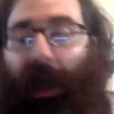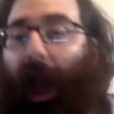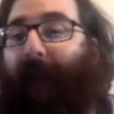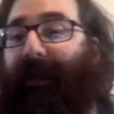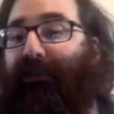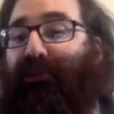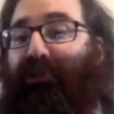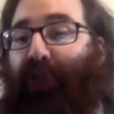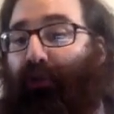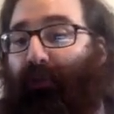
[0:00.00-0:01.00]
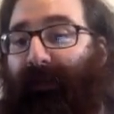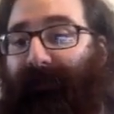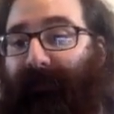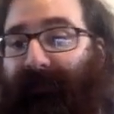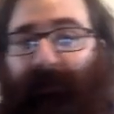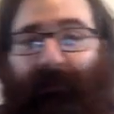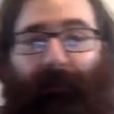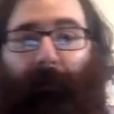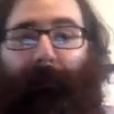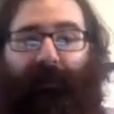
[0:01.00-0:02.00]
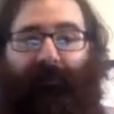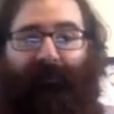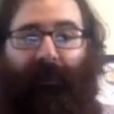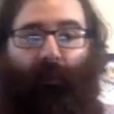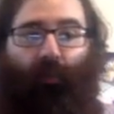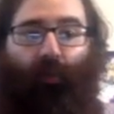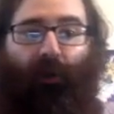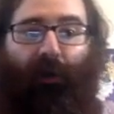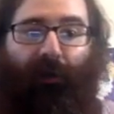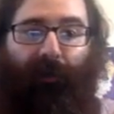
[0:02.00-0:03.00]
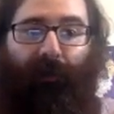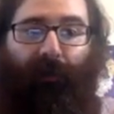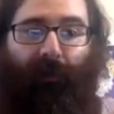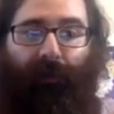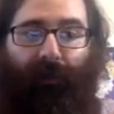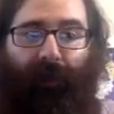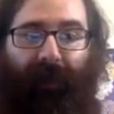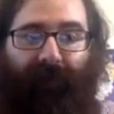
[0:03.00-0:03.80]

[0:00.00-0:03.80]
I can generate the system. I could say 1 x